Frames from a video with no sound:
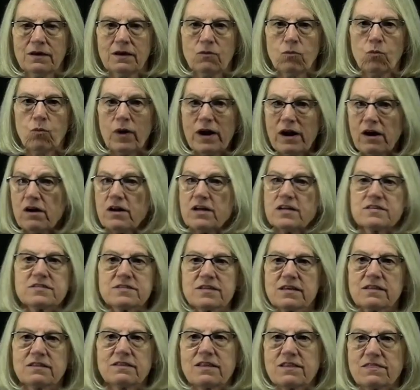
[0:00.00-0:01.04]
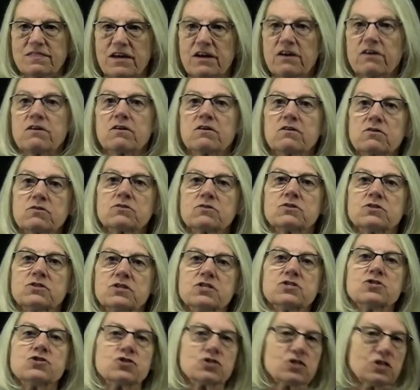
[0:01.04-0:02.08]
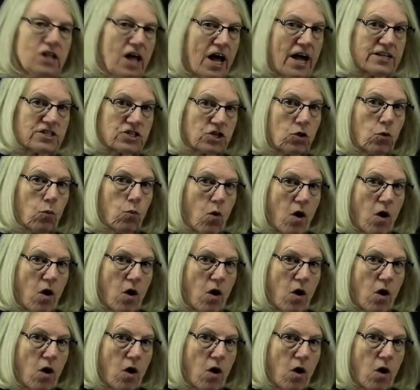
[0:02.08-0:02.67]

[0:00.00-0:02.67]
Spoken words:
Where is it that this logical